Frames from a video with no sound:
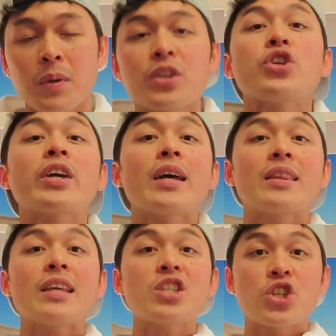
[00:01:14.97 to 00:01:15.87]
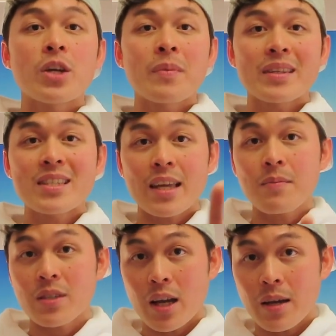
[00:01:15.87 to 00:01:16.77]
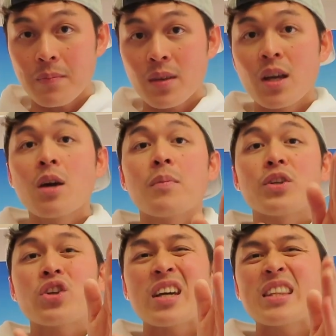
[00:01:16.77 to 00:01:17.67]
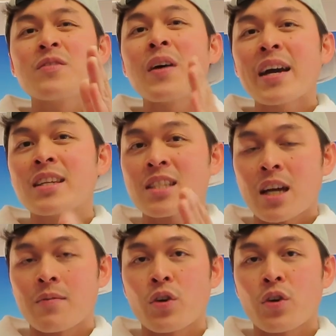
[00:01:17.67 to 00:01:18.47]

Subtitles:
But you can teach them at the same time, but you can divide the time.